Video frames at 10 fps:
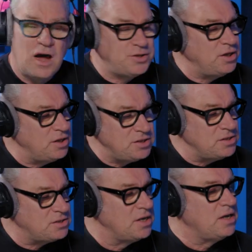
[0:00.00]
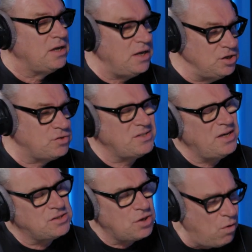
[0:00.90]
I think this is interesting.
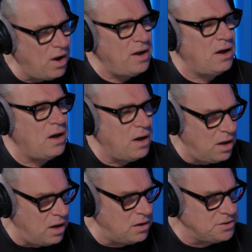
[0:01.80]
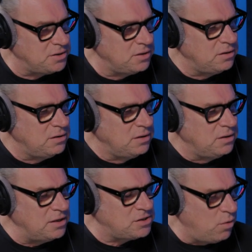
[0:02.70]
It's quite hard.
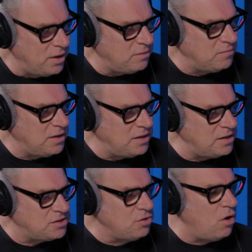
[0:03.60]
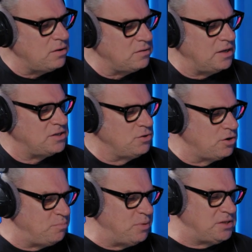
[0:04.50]
It's quite. It's not. It's
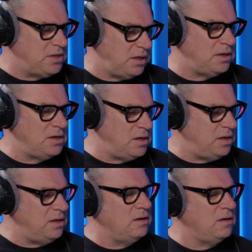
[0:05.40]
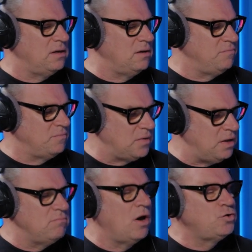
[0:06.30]
not a particularly um,
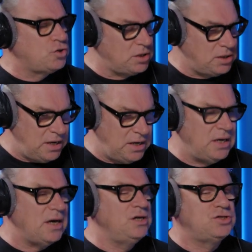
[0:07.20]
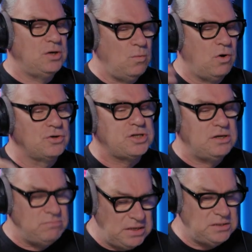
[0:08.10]
emotionally engaging watch
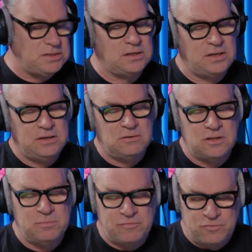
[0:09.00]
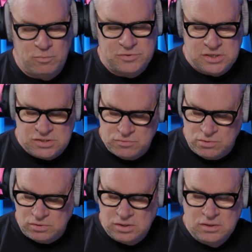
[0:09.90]
immediately, although the performances are
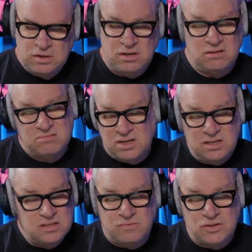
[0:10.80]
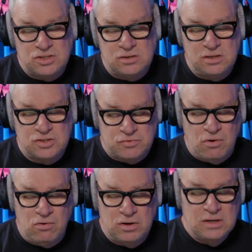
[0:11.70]
all, you know, individually
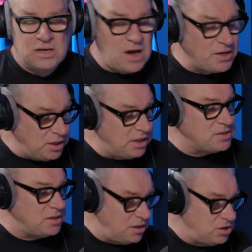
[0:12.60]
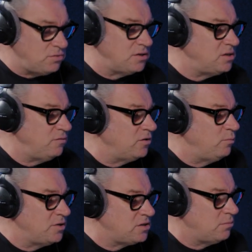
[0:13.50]
strong. I think it's an interesting
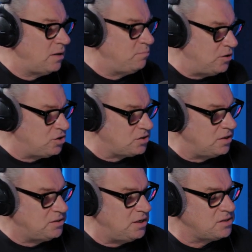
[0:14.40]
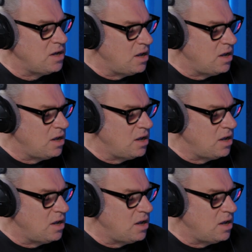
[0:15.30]
film with some ambitious ideas.